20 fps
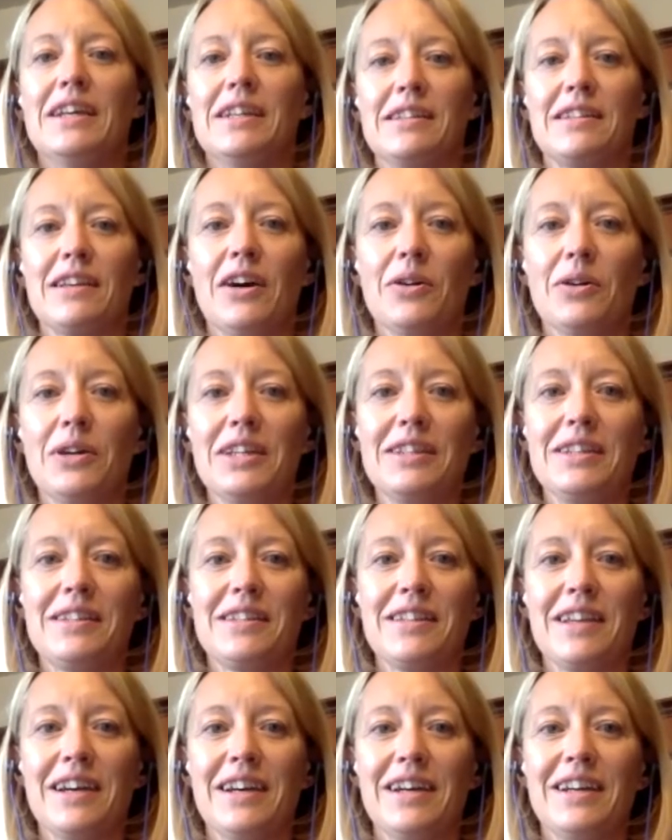So
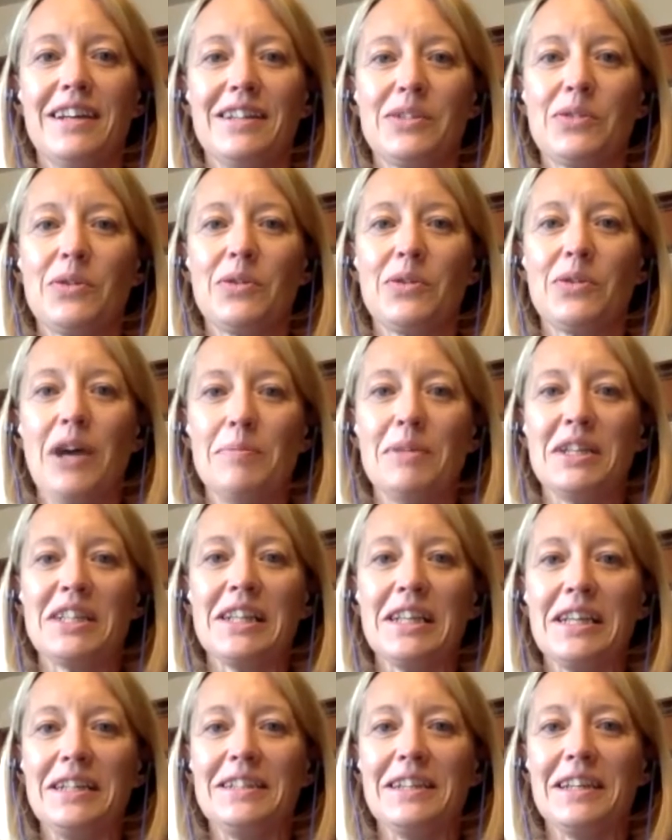it's quite a
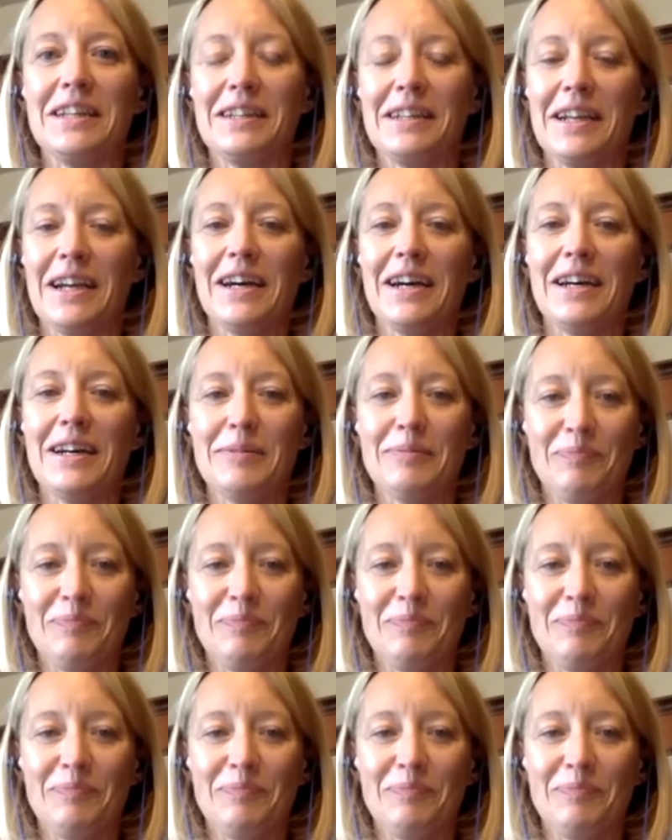misleading